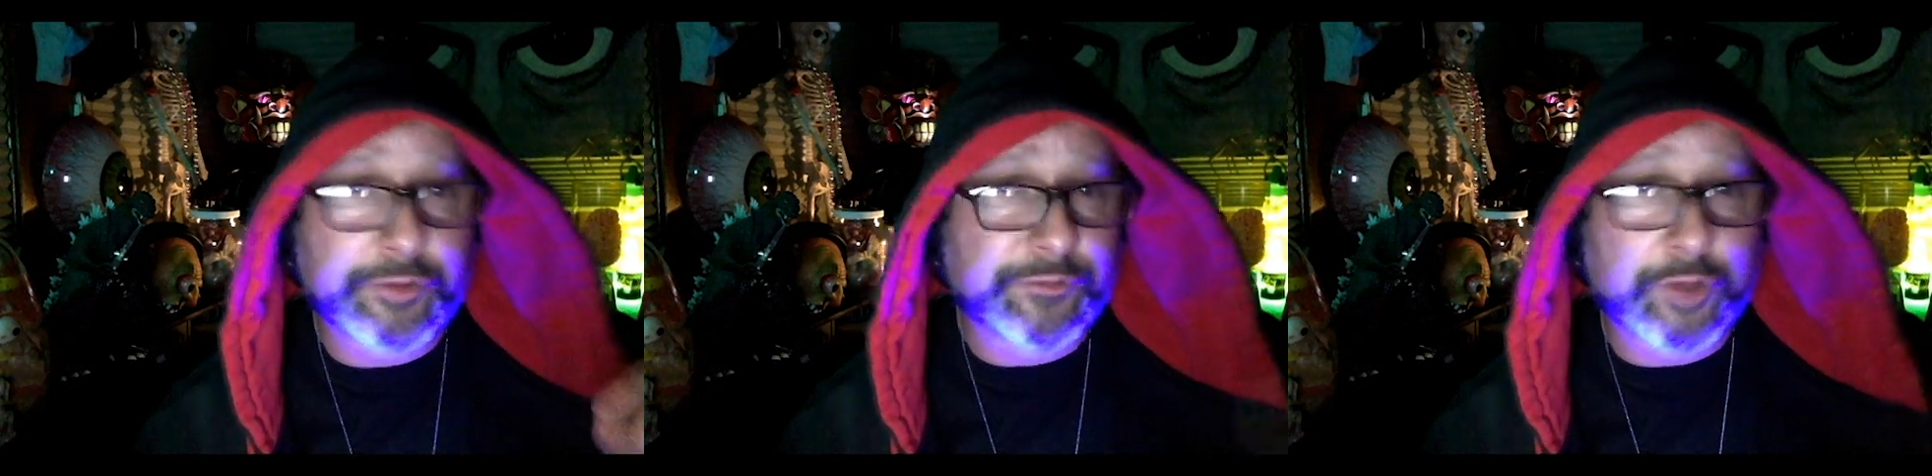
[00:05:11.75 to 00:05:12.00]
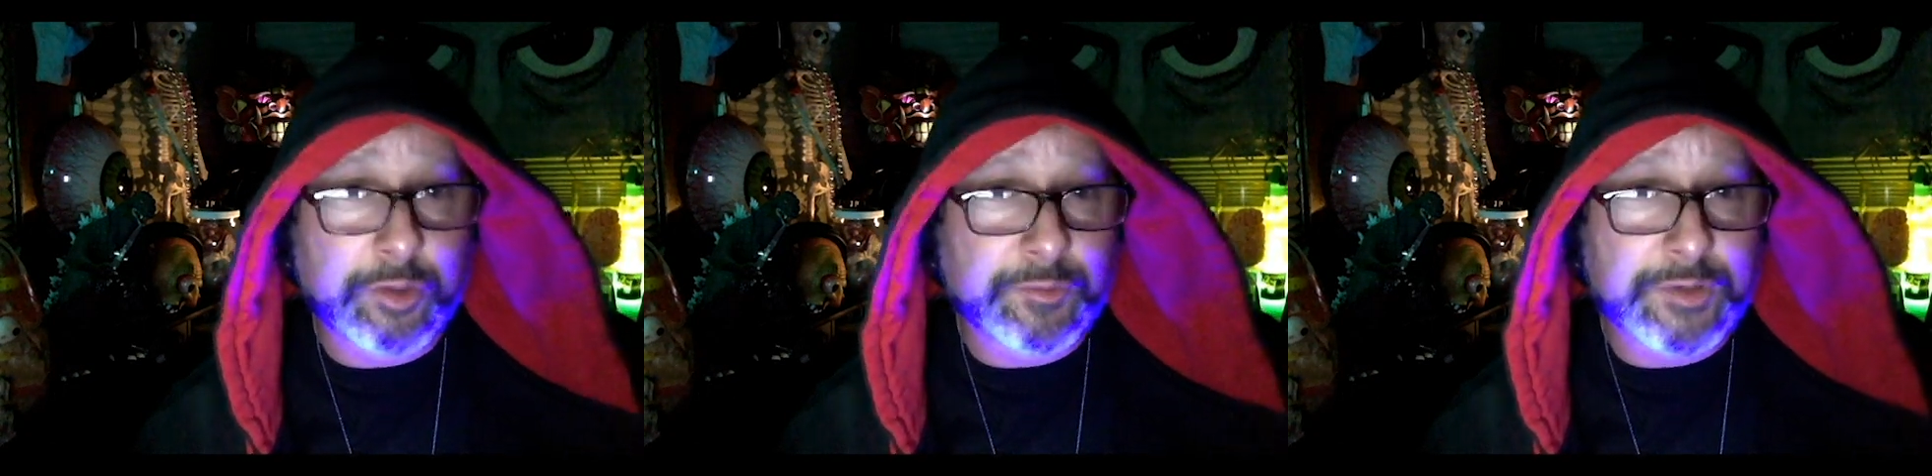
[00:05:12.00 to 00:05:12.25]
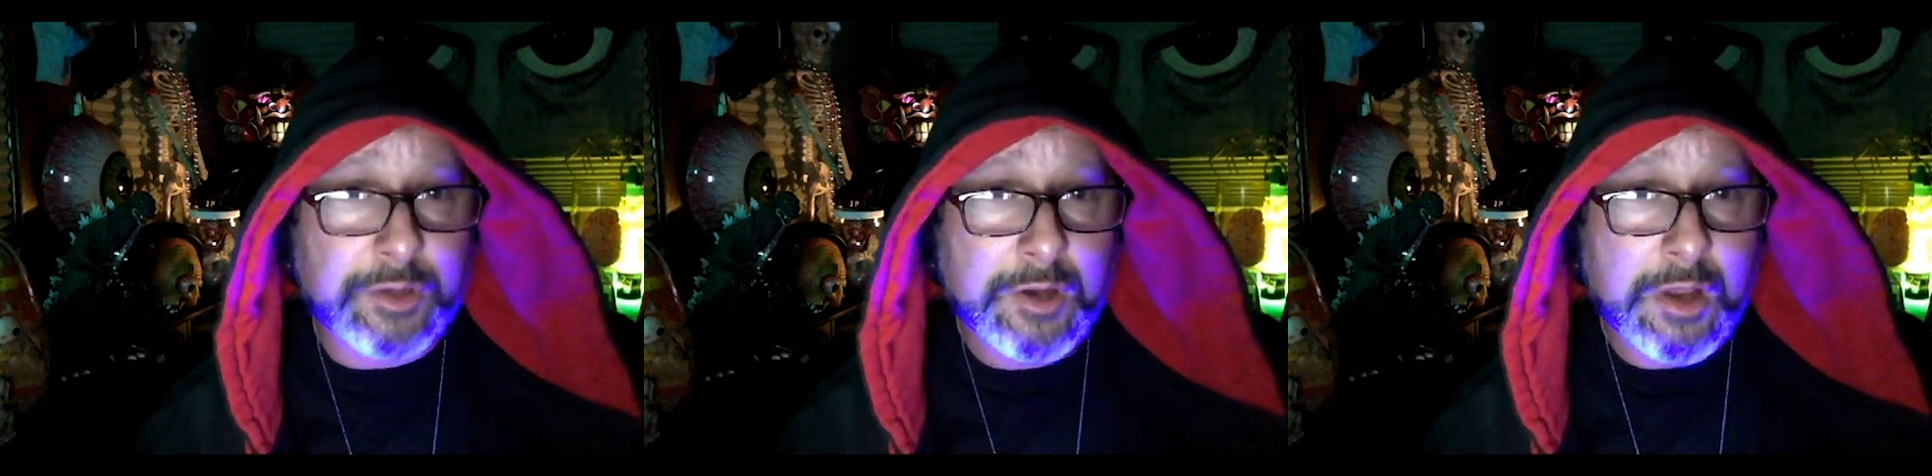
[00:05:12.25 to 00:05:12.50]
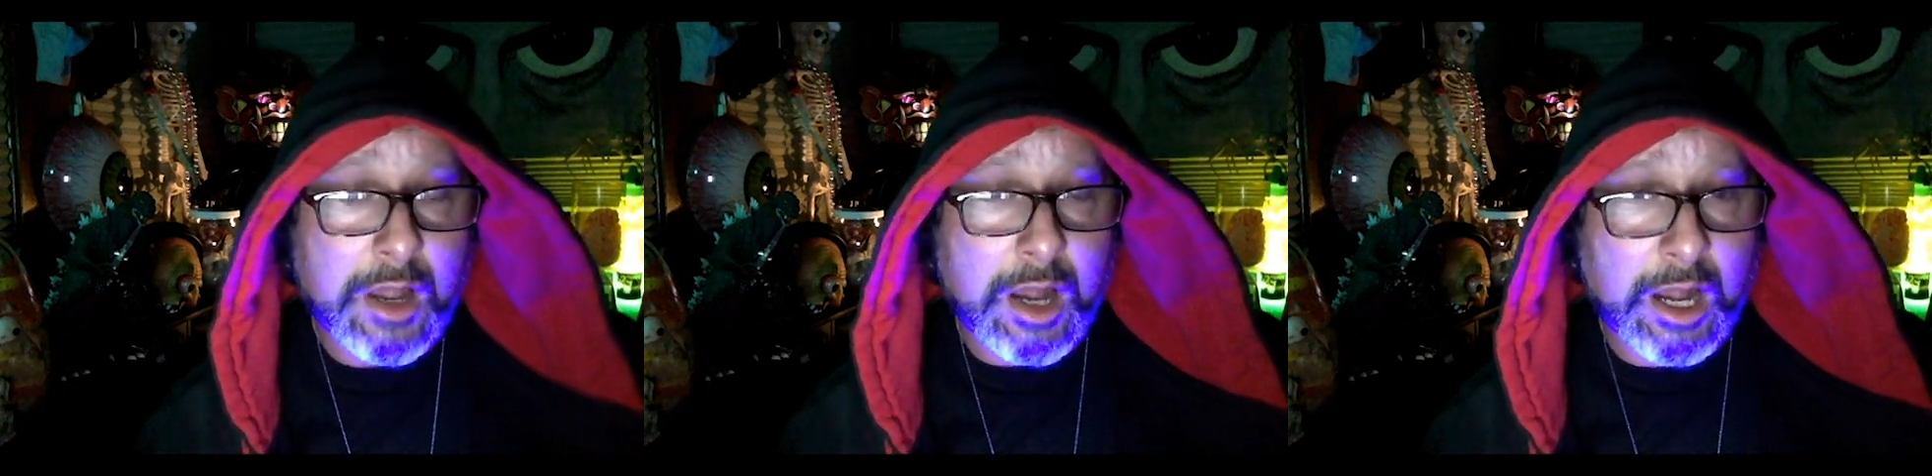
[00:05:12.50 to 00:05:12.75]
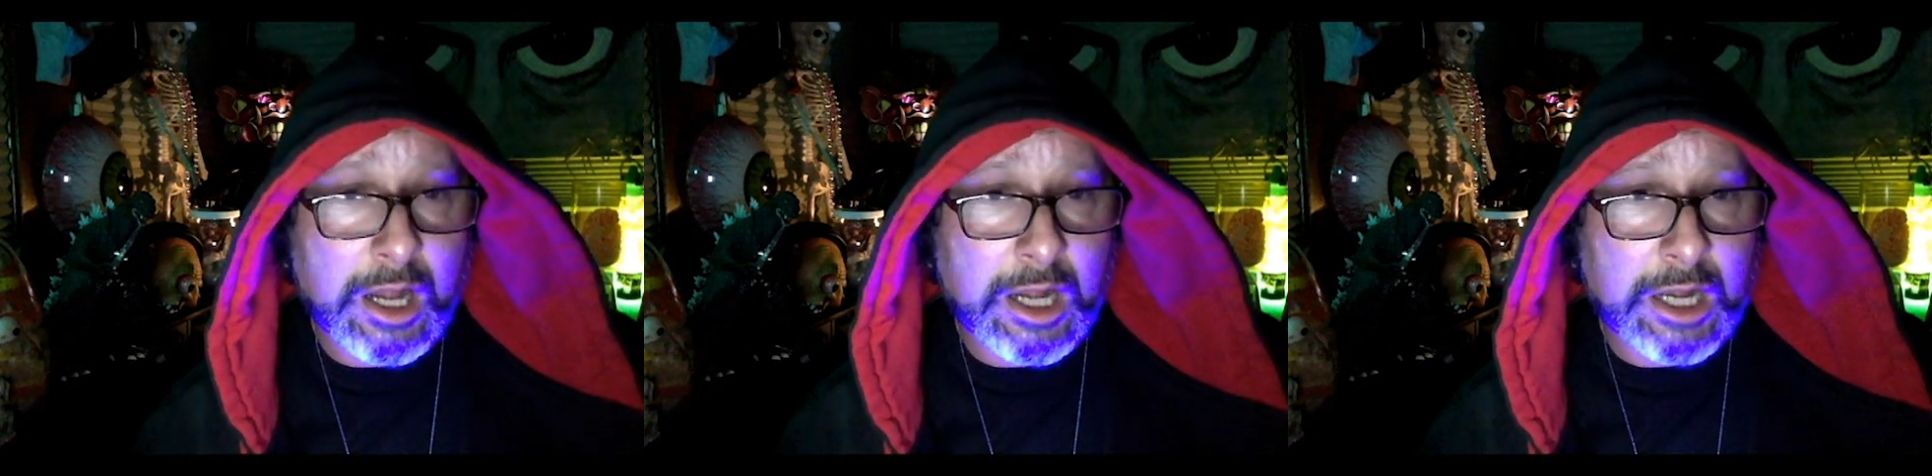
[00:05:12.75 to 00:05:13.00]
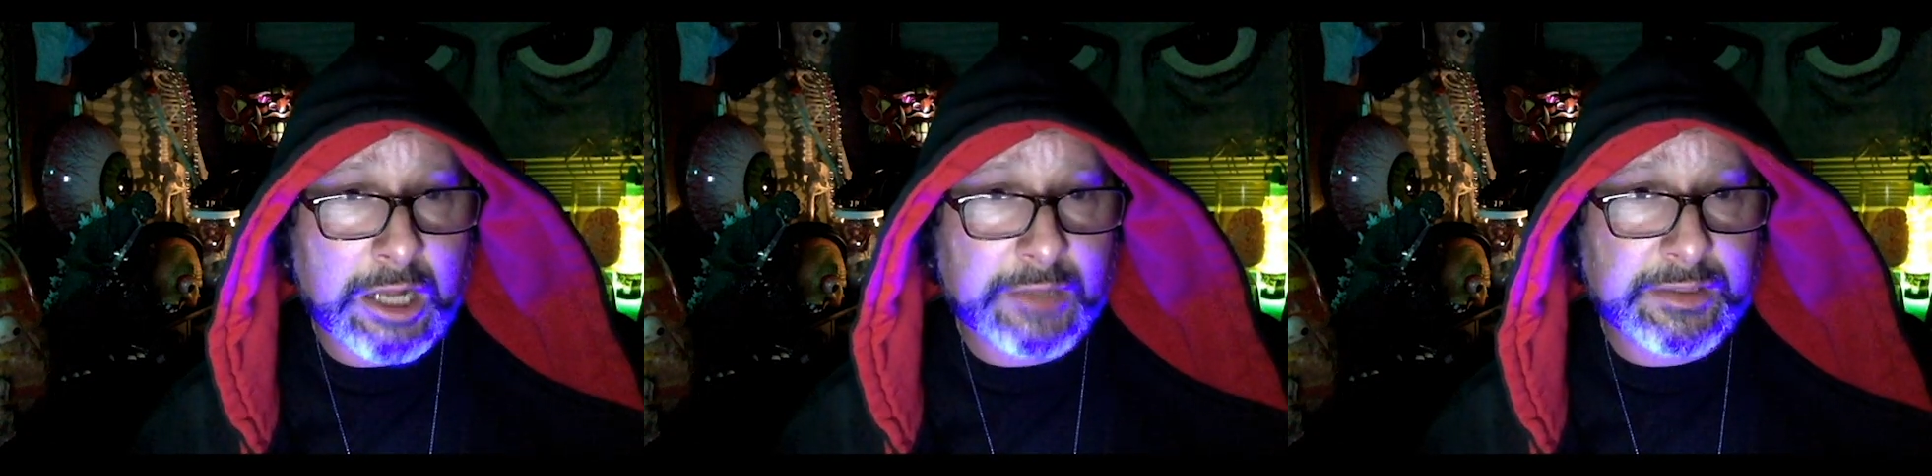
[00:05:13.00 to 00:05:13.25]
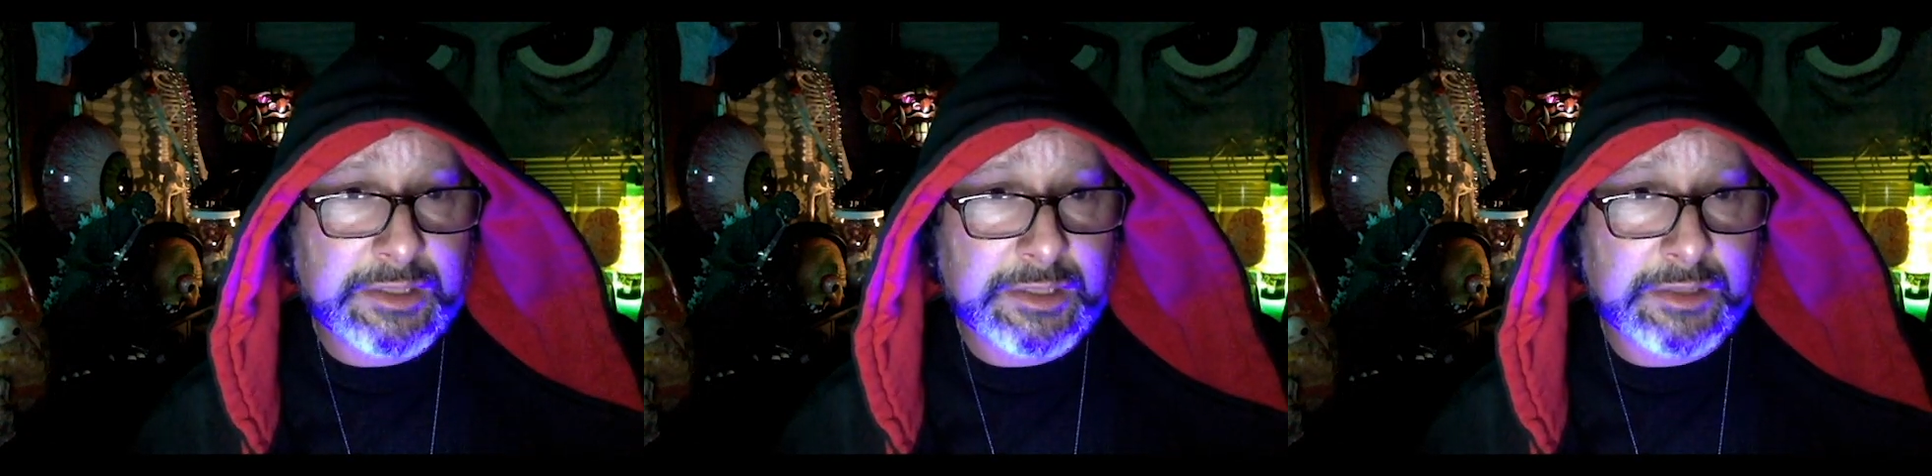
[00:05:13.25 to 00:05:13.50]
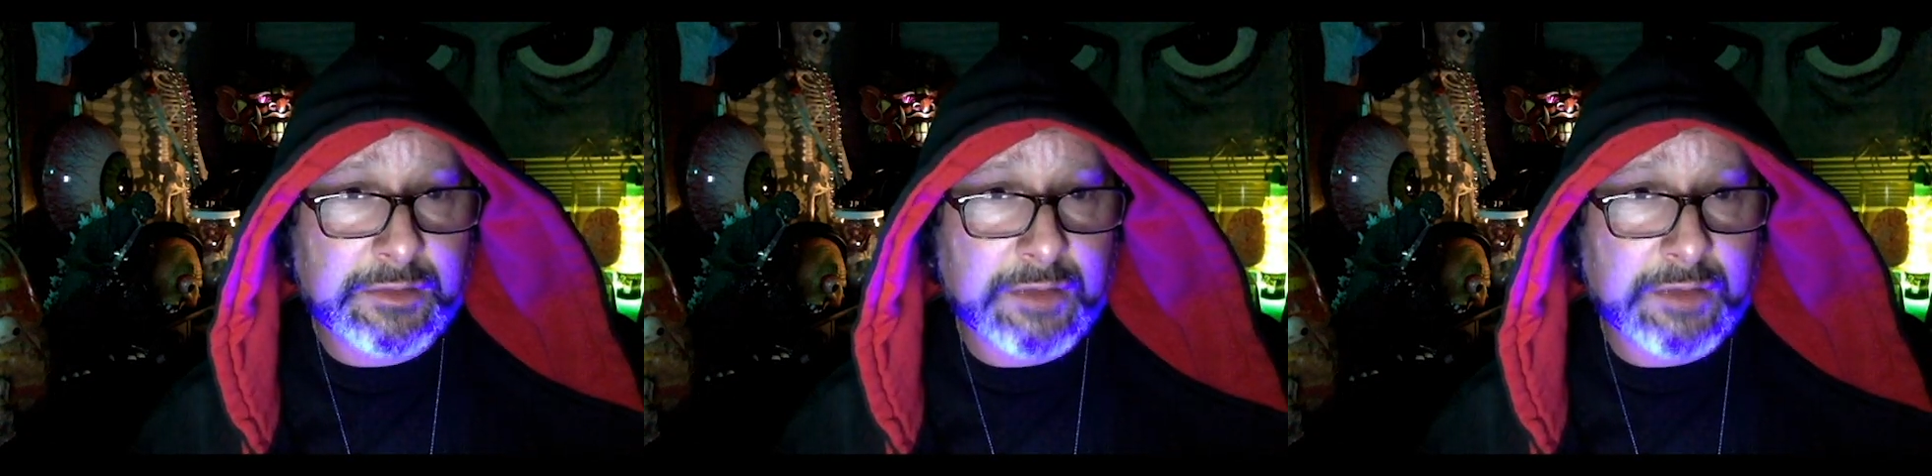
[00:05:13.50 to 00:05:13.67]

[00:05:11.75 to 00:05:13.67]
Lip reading: films. He